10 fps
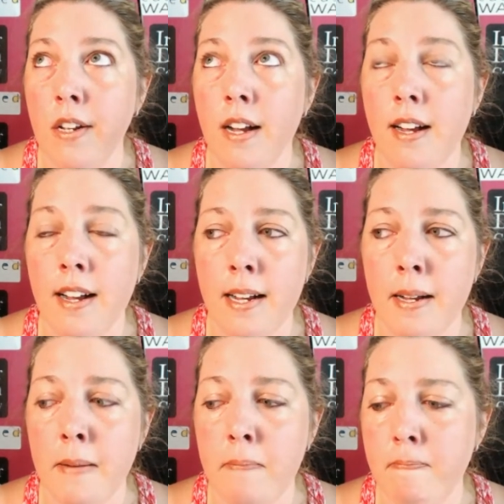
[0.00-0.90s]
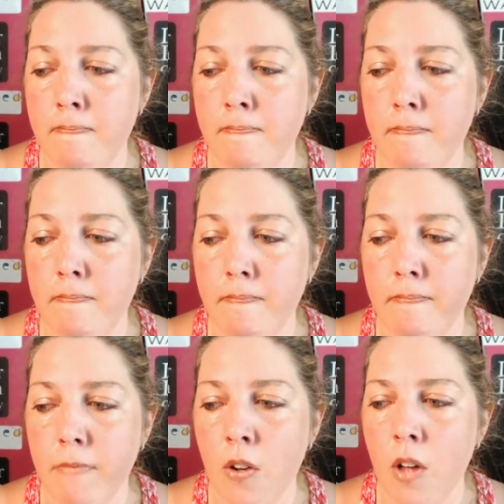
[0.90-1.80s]
I'm
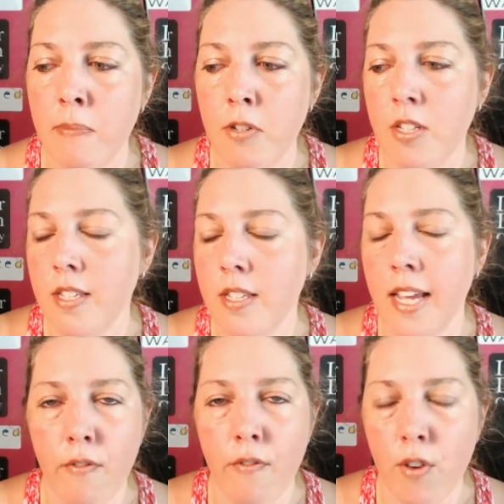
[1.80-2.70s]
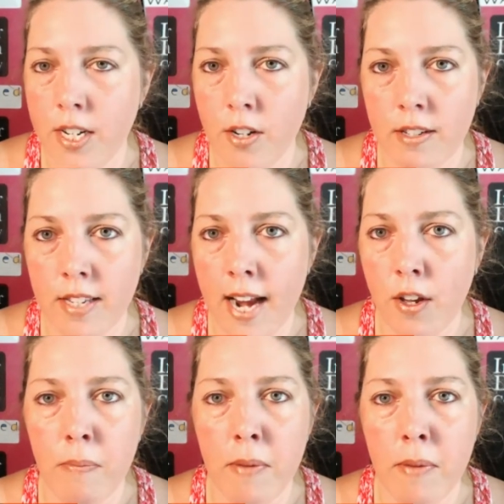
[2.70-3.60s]
just thinking for interior design, it
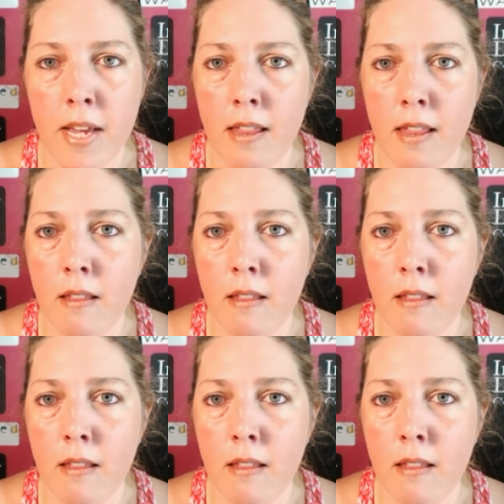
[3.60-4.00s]
could be,